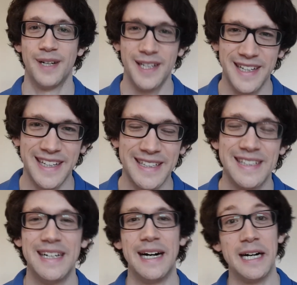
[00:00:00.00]
Hi,
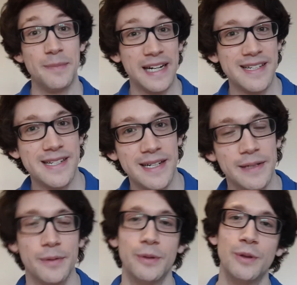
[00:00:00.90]
I'm Alastair,
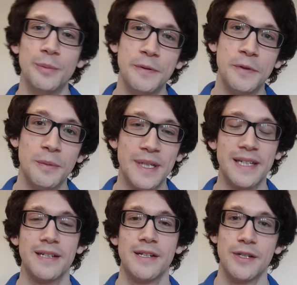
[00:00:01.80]
or more
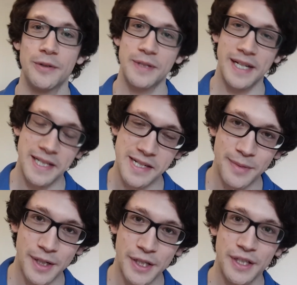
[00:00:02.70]
formally Dr. Alastair
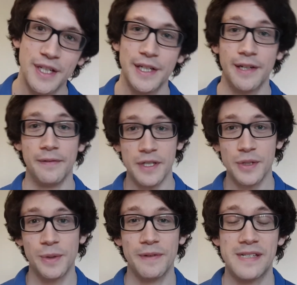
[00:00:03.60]
Marsh of the
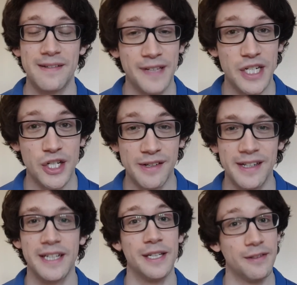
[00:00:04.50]
School of Civil
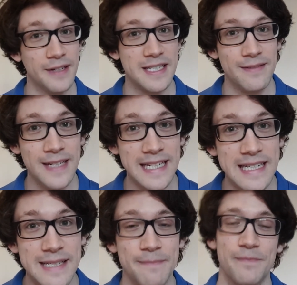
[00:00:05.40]
Engineering, University of
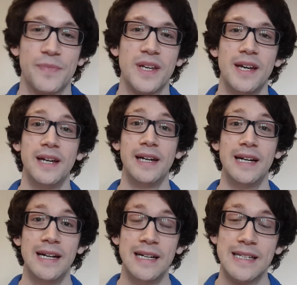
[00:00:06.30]
Leeds.
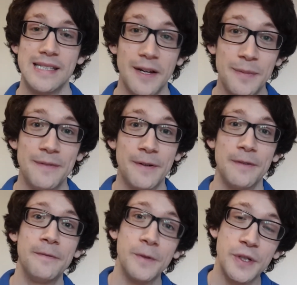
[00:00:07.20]
So I've been very
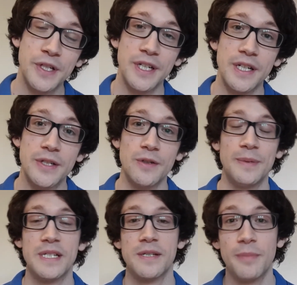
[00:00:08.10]
fortunate to have
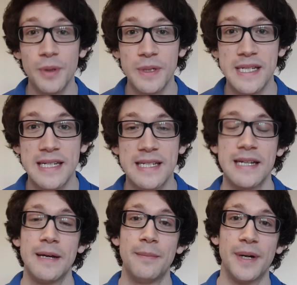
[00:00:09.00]
been supported
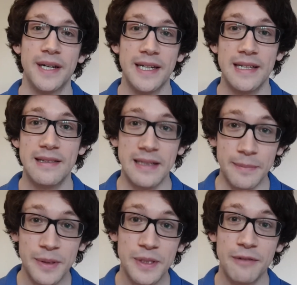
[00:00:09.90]
by the
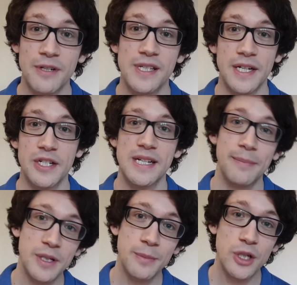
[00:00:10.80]
Building Research
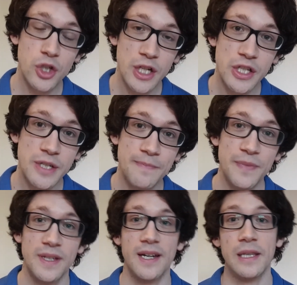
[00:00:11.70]
Establishment Trust
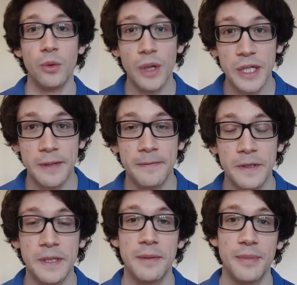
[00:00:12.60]
and the worshipful
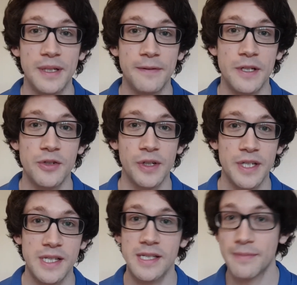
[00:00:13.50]
company of
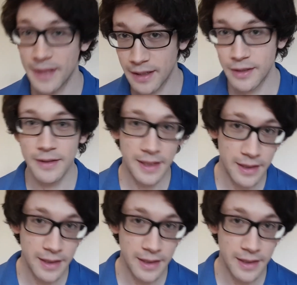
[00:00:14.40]
Constructors, thank you,